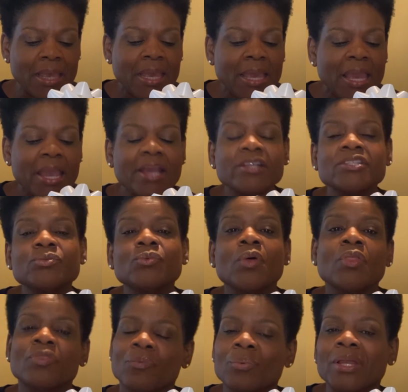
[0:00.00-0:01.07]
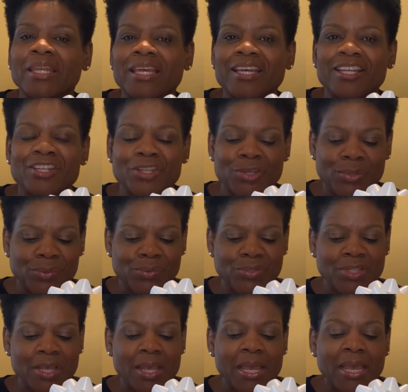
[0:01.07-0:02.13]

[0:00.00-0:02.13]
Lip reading: Here's the really good news.